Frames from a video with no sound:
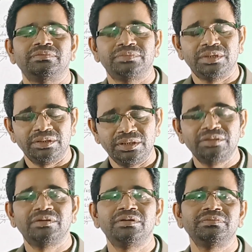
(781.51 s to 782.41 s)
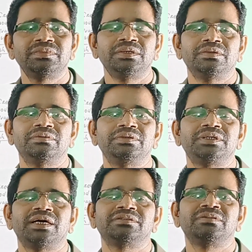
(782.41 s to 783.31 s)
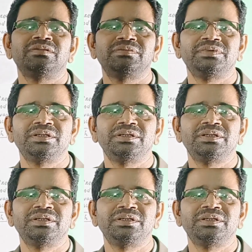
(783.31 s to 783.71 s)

the income which has not been